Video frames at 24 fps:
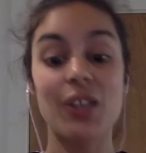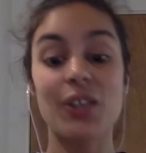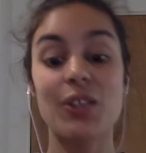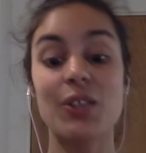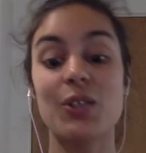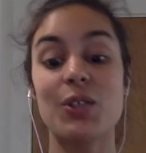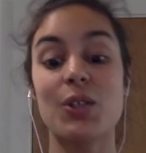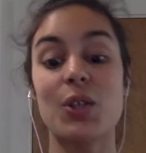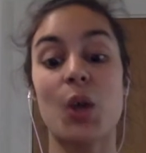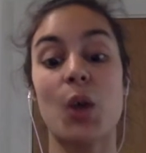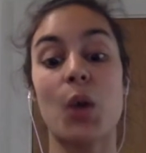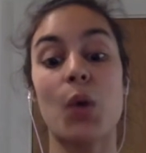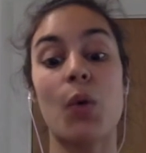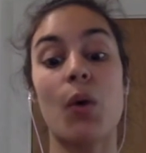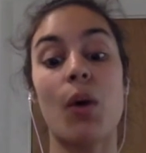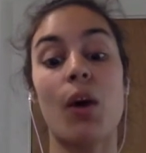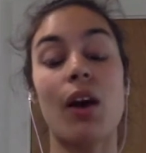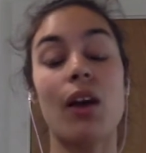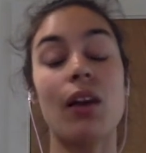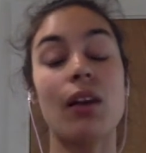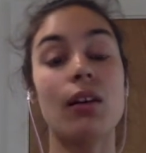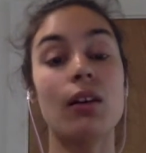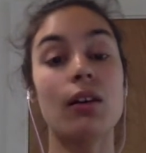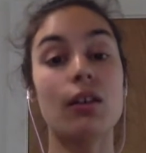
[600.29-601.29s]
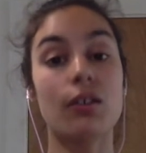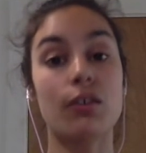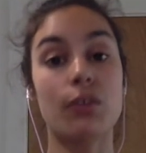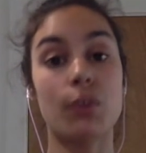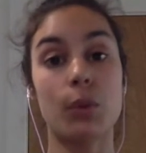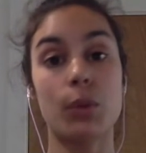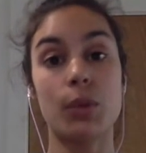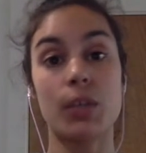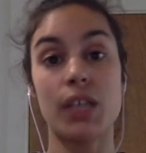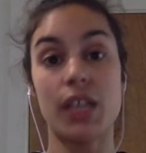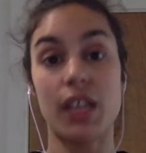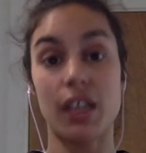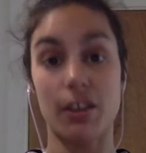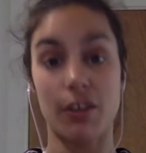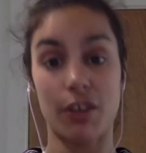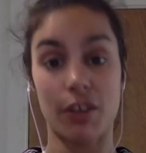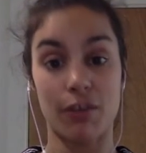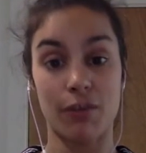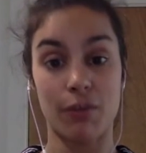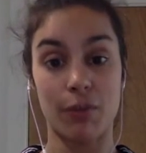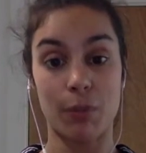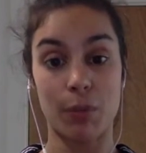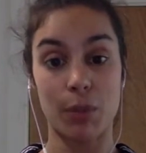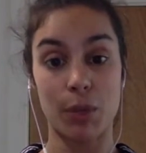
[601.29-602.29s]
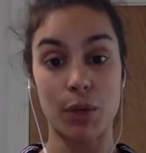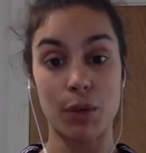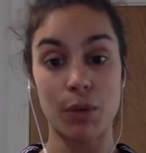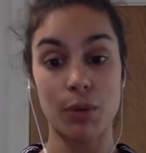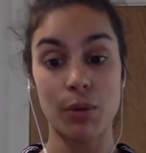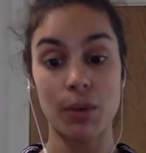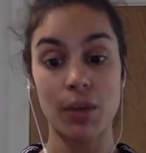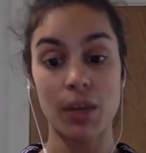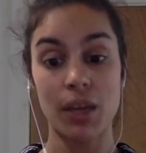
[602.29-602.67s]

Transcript: So I look forward to hearing from you